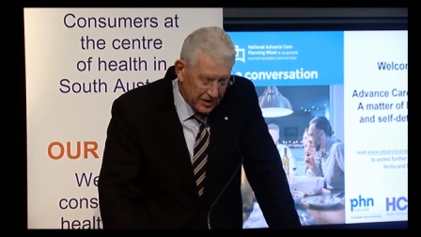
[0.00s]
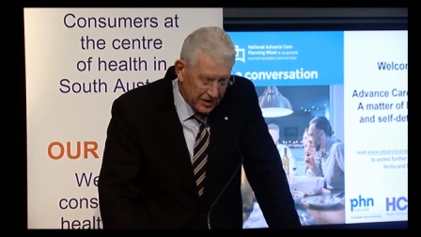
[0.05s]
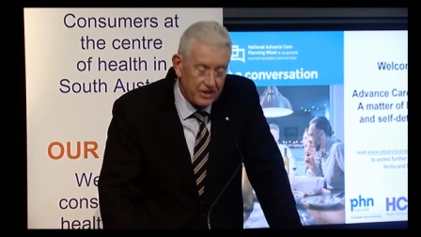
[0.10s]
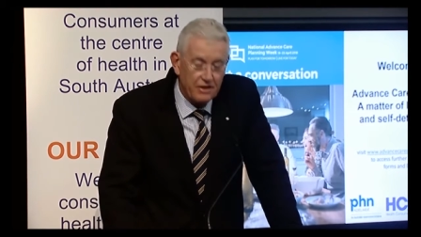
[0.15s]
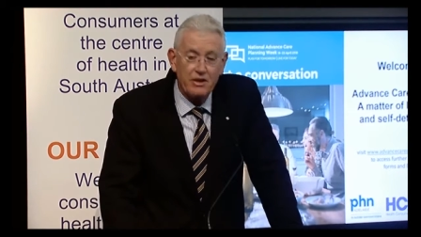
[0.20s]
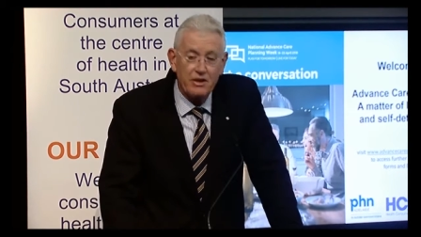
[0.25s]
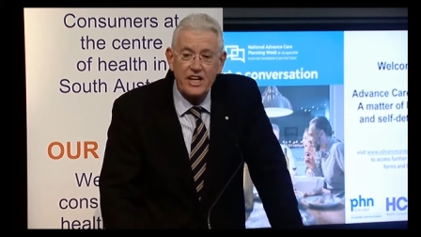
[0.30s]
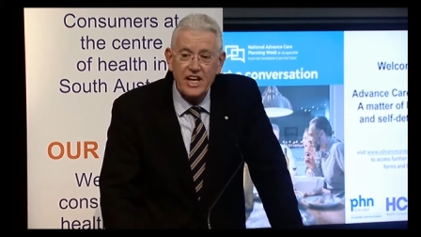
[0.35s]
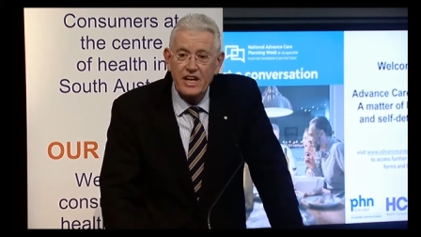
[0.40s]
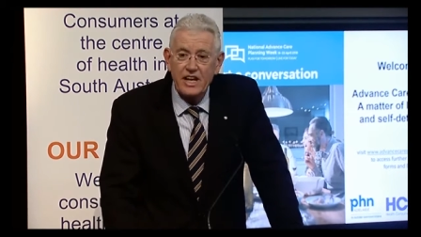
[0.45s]
and
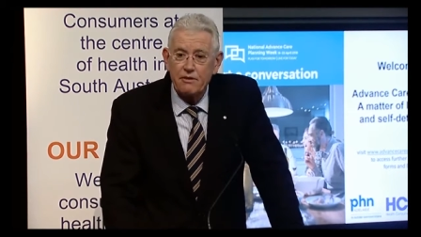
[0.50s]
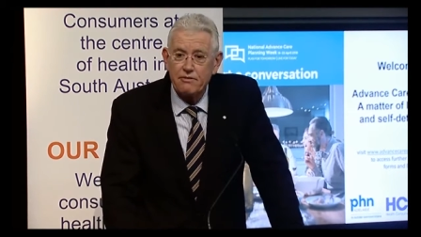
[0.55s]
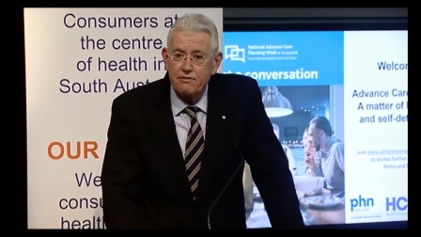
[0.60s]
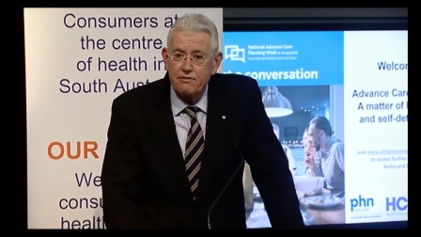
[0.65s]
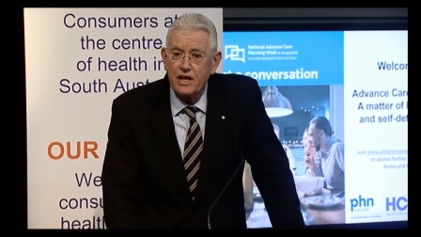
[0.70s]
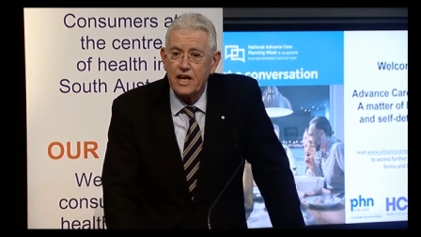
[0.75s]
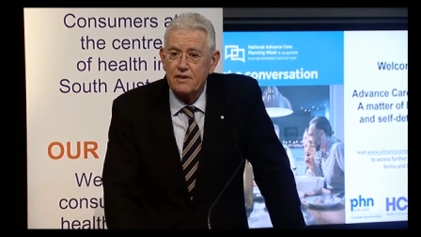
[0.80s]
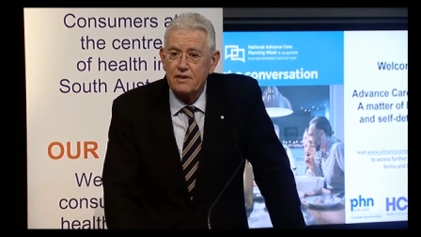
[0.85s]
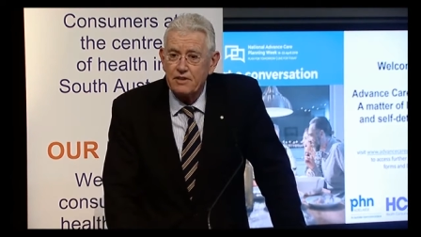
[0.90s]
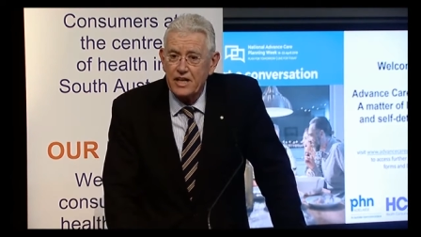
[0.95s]
there are now
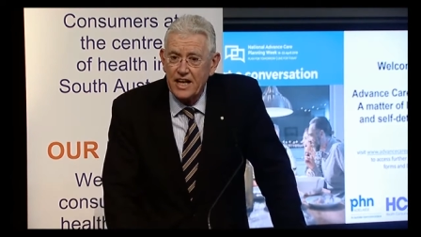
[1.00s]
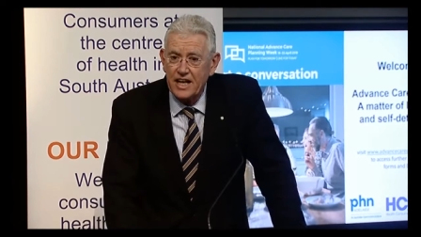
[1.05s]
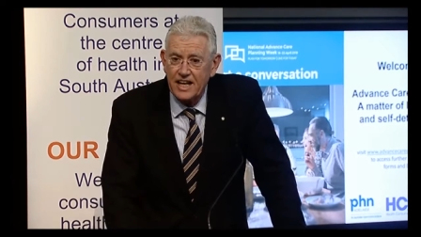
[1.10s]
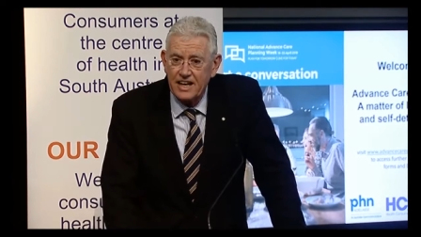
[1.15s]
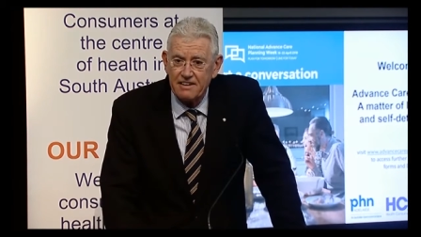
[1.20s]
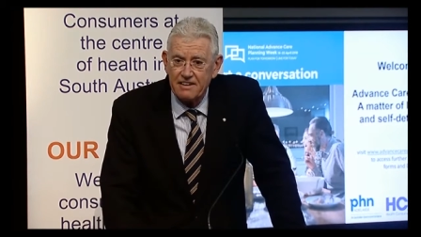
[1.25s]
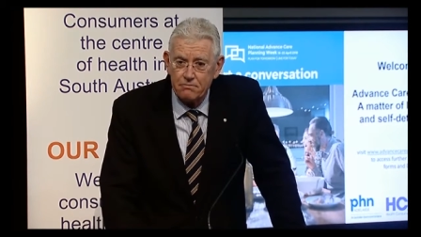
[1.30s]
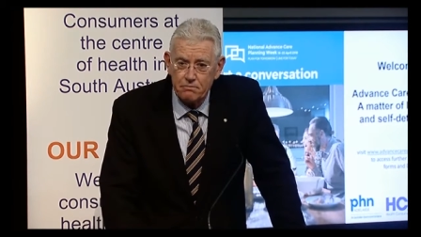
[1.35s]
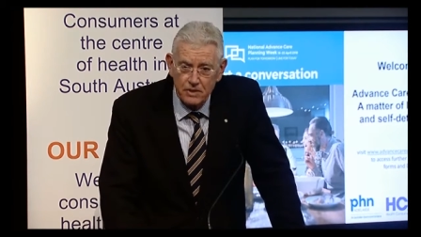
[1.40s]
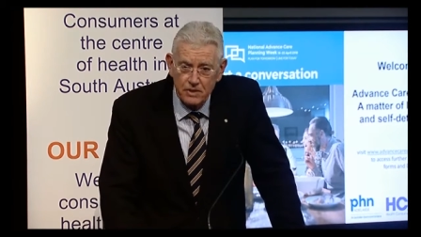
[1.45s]
five and a
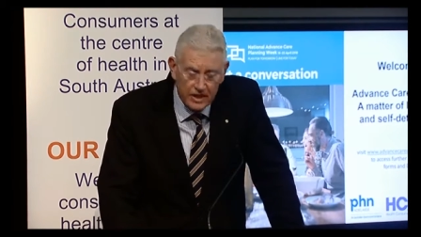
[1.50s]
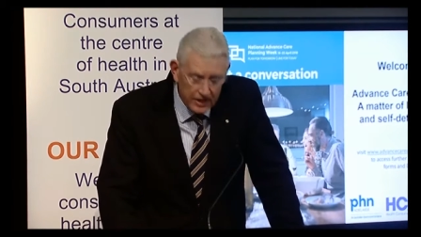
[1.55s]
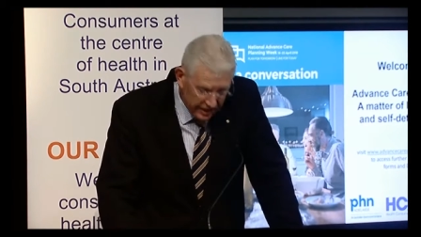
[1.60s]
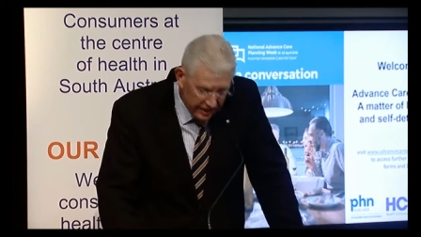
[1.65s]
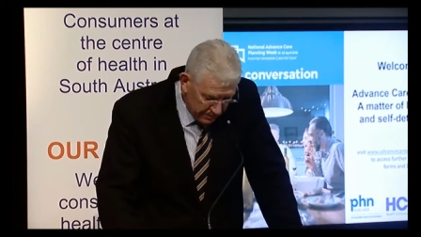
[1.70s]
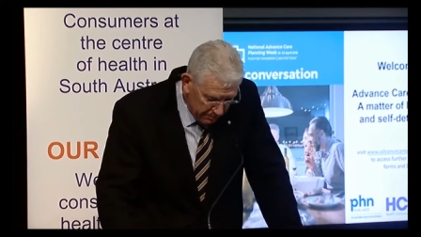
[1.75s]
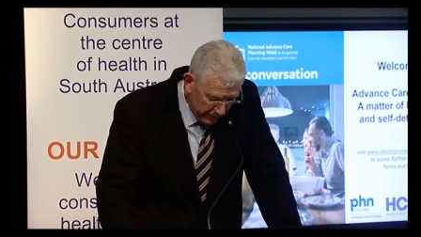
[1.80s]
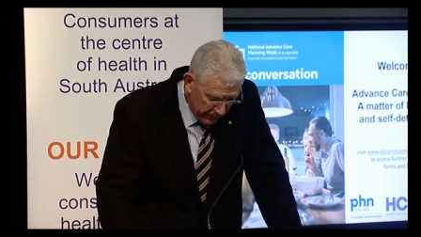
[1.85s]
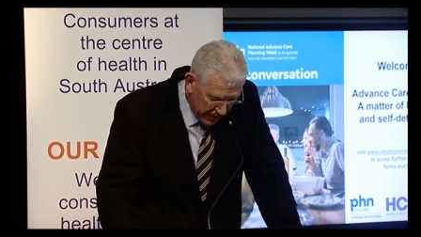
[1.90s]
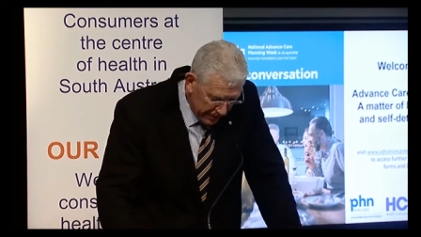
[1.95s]
half
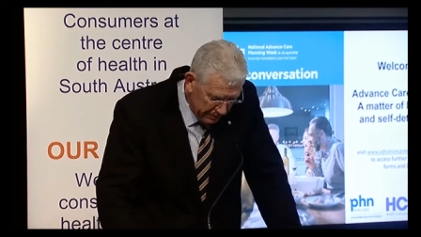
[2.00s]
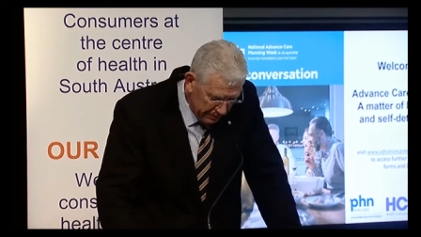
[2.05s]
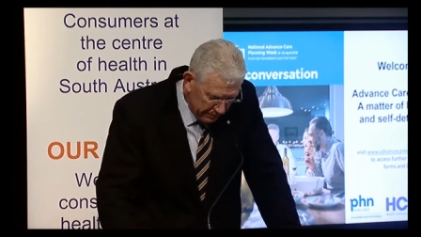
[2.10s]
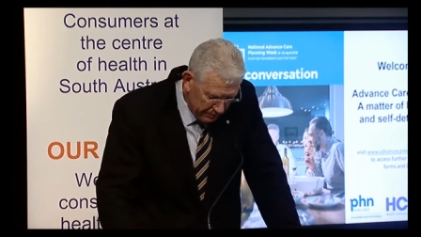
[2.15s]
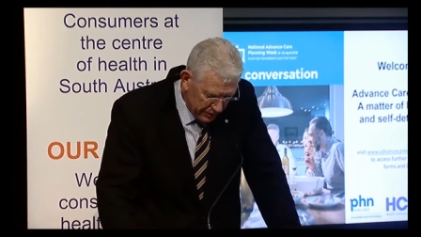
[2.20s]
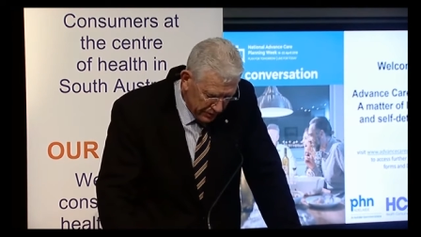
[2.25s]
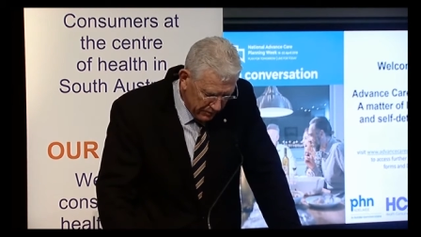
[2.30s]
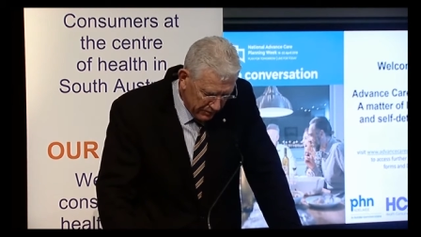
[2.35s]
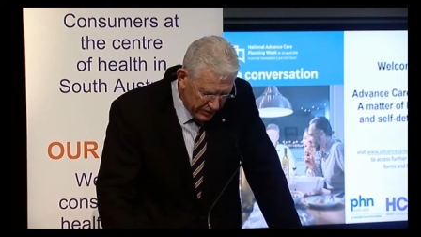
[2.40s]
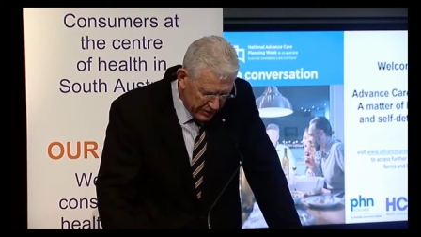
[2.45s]
million baby
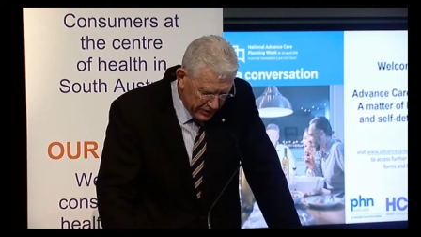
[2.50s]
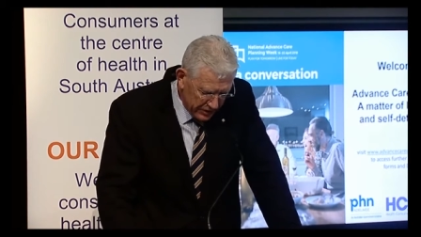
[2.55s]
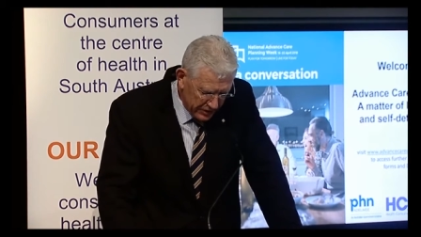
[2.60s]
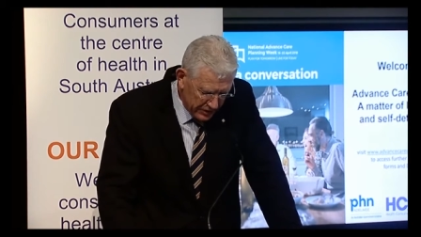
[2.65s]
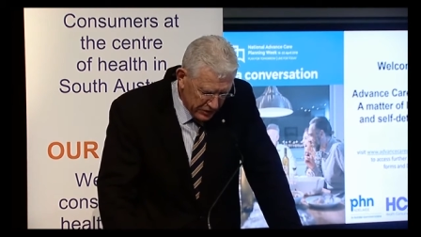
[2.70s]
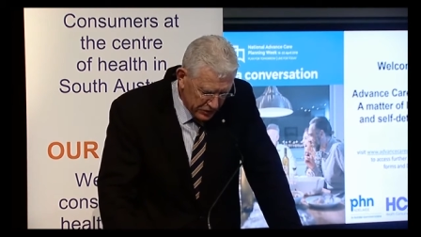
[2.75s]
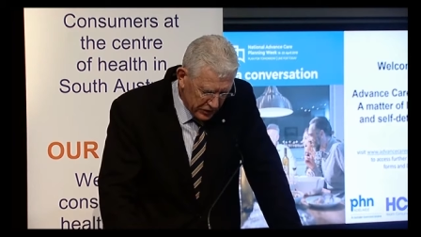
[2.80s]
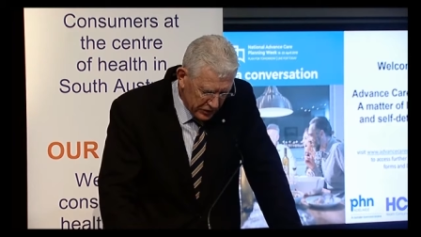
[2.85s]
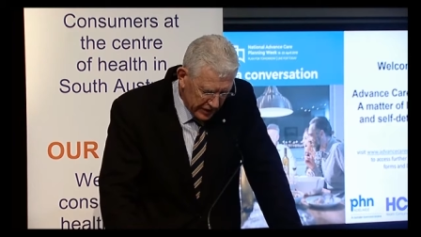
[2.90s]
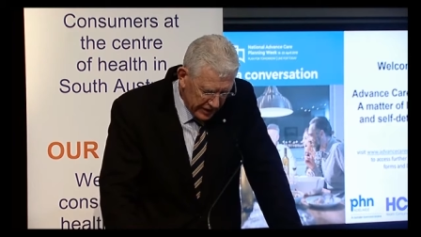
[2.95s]
boomers in
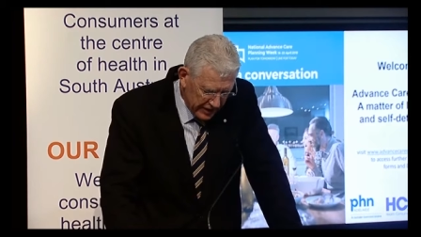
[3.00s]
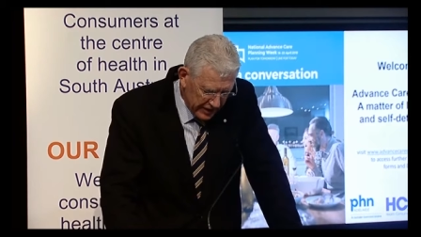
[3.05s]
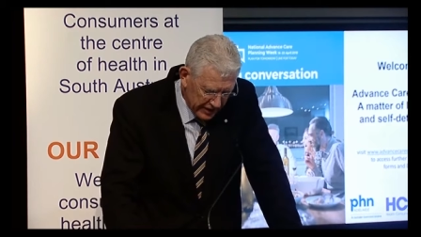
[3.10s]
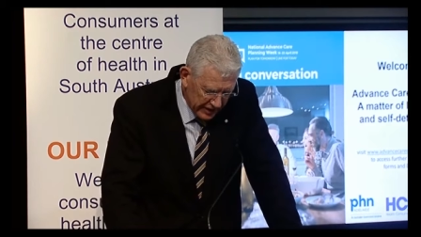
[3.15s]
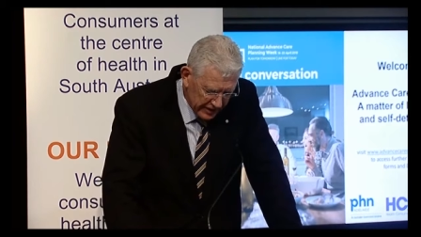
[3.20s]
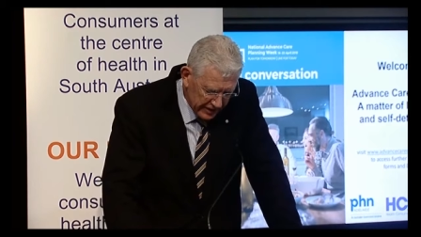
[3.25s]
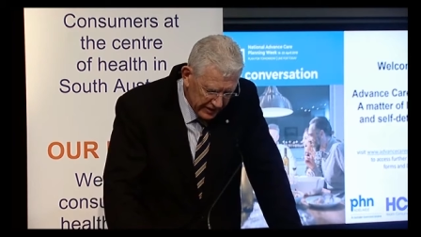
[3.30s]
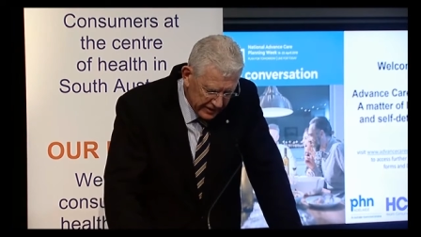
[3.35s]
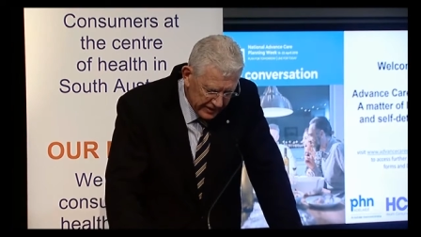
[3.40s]
Australia.